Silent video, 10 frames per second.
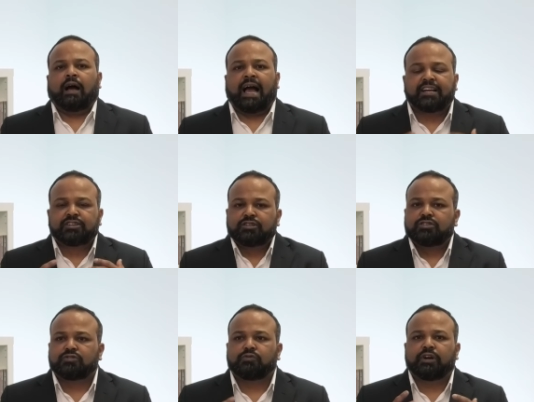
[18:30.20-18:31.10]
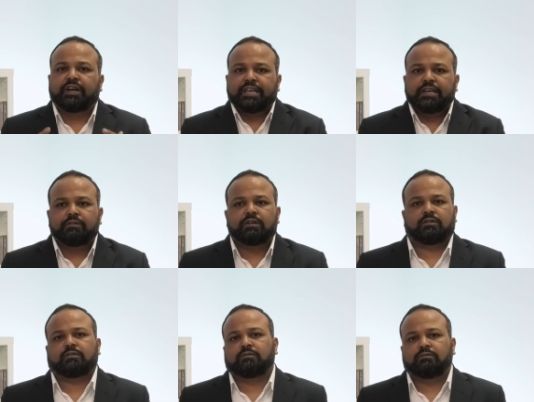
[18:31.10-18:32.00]
actions were evil,
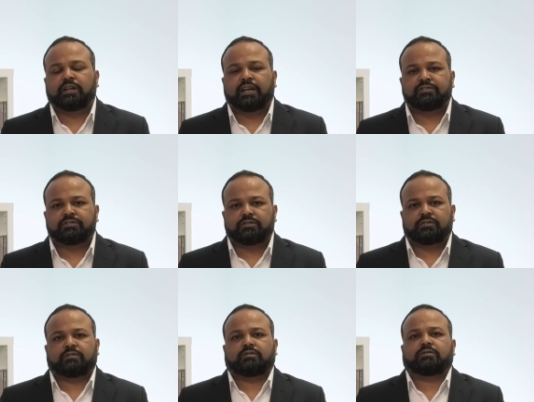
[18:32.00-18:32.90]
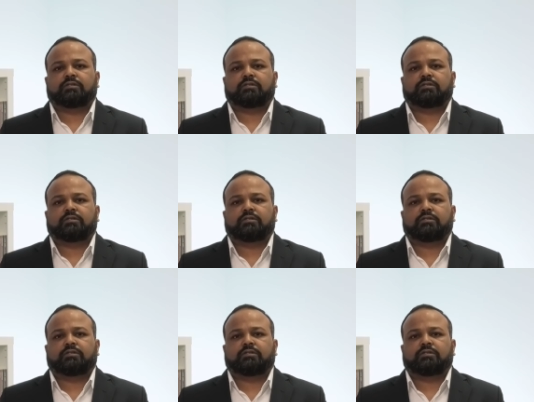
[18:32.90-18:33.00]
whereas